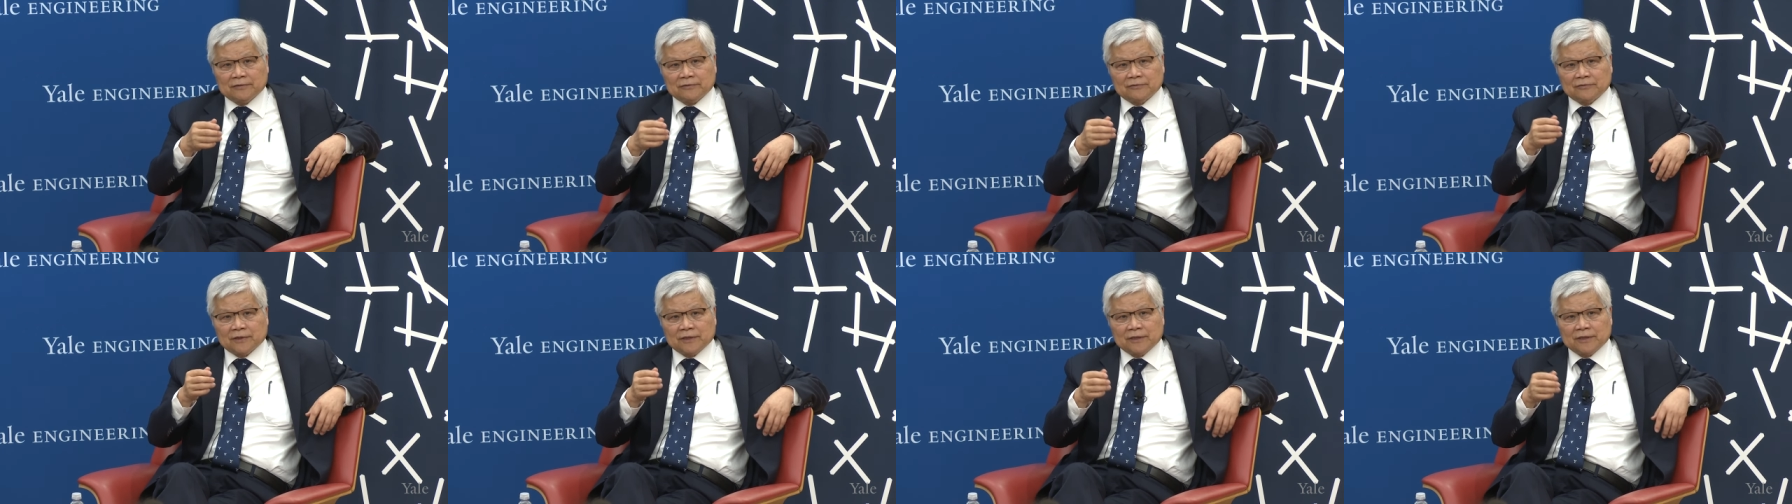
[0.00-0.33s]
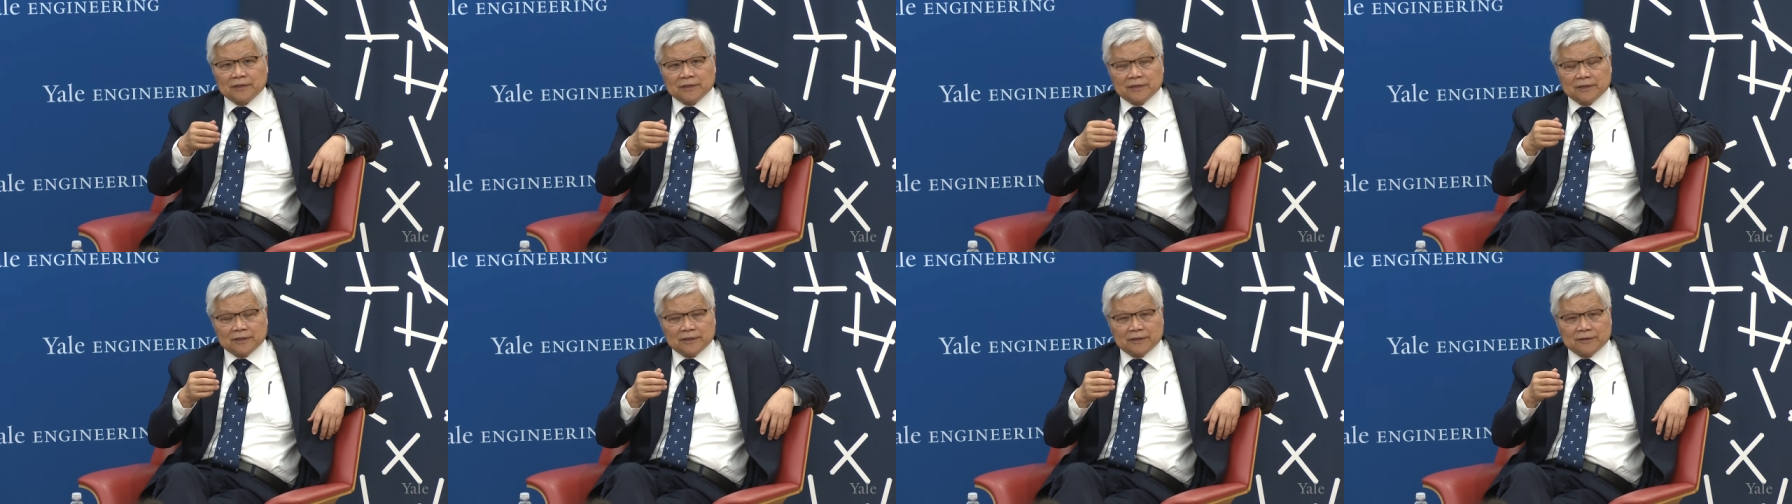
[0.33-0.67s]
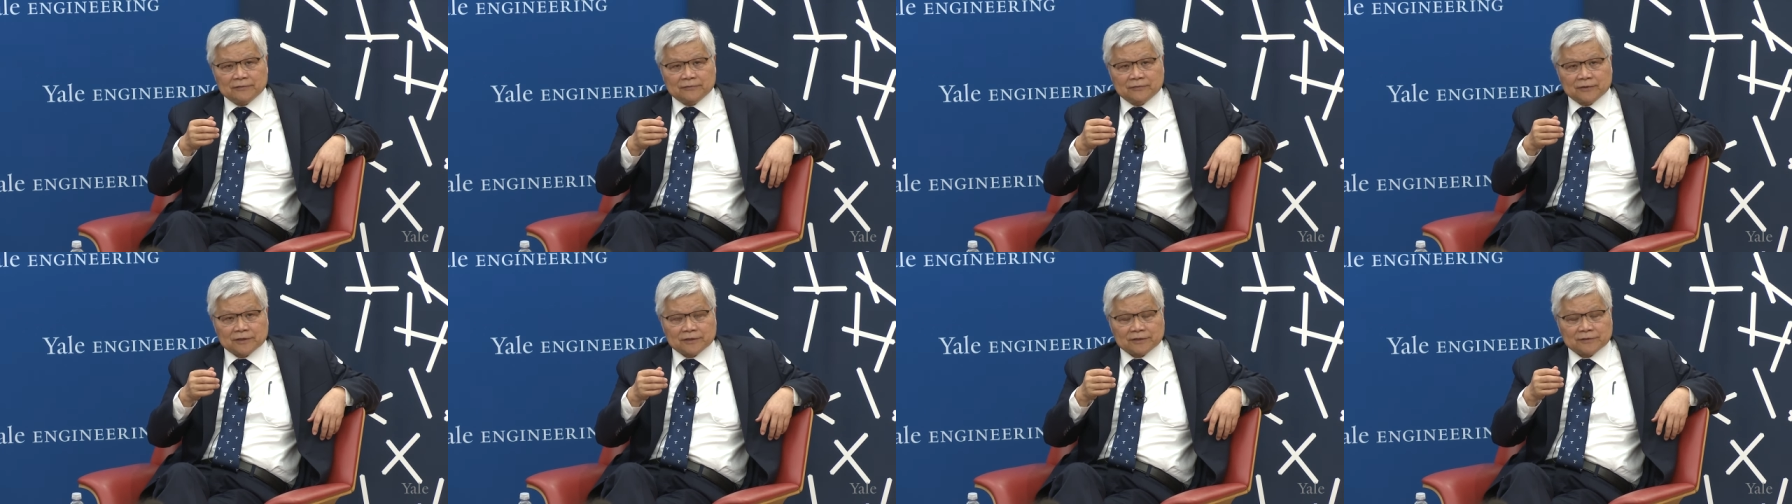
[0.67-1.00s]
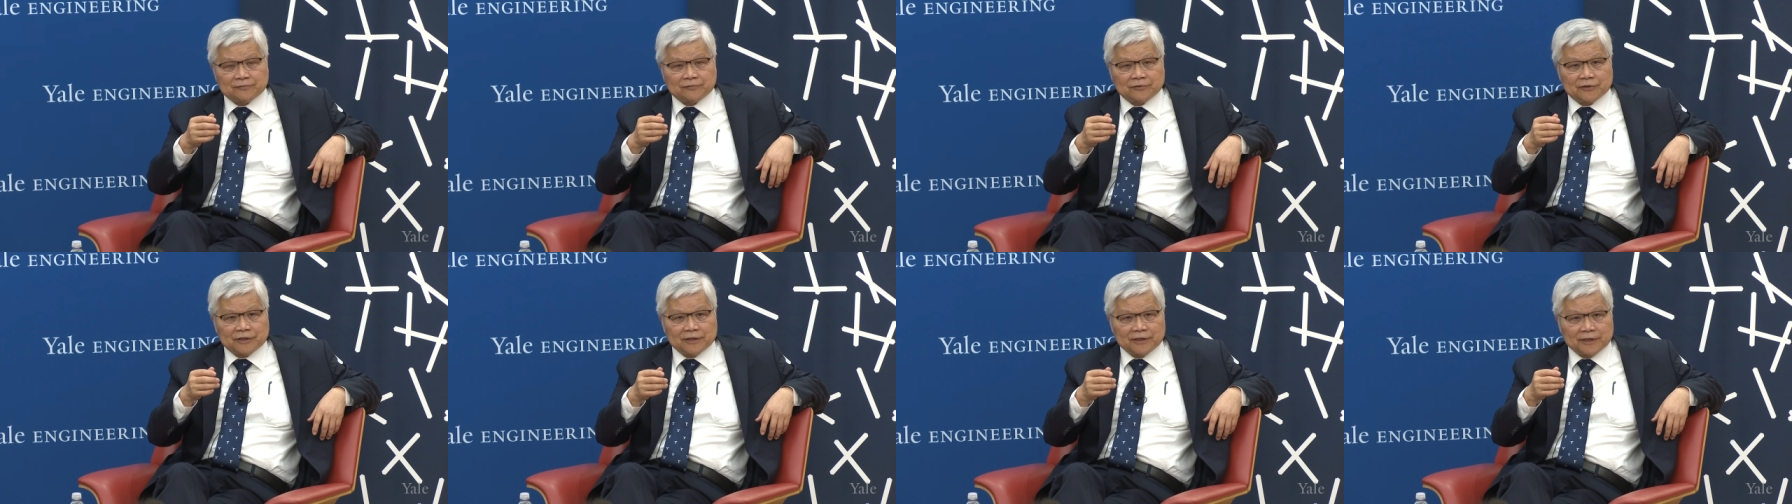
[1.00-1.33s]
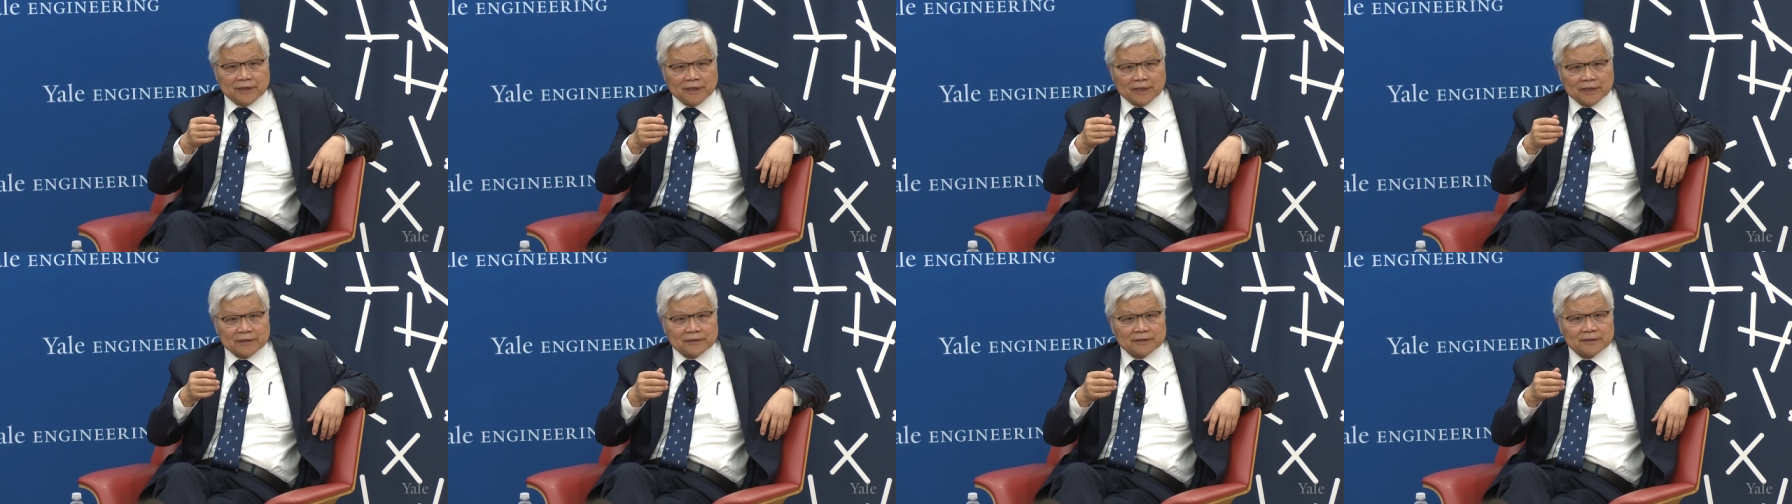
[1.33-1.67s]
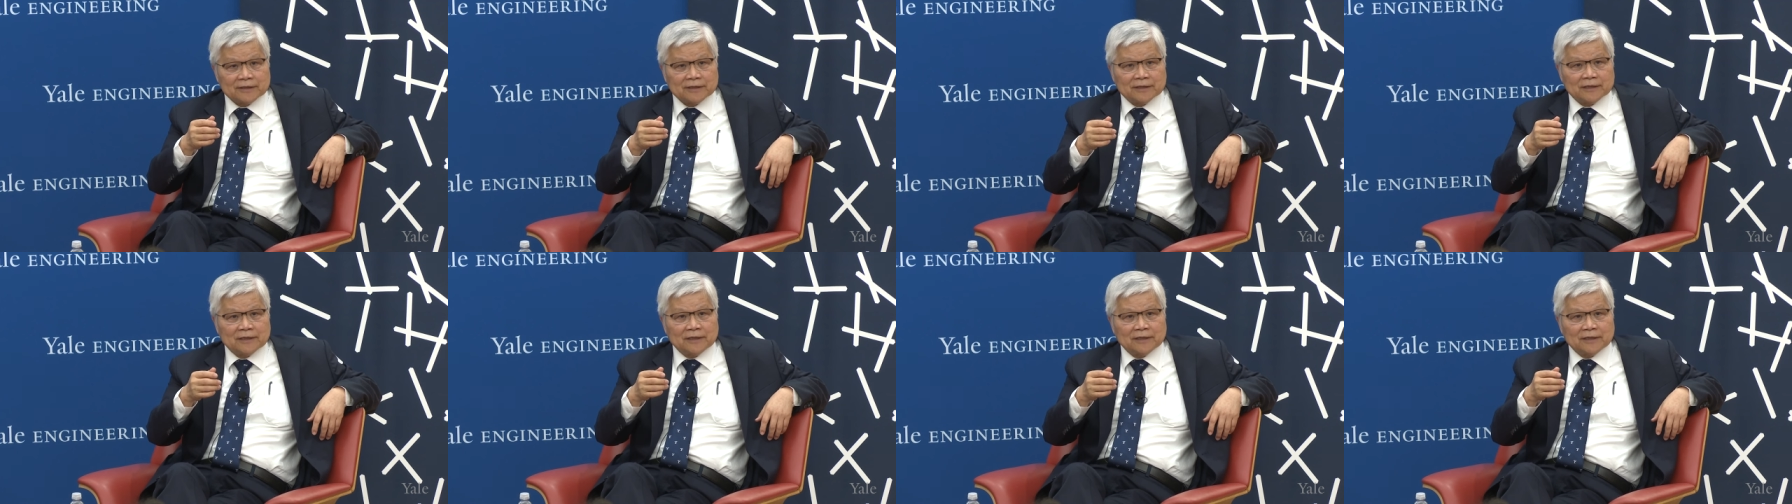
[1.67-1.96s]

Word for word: when he was very young,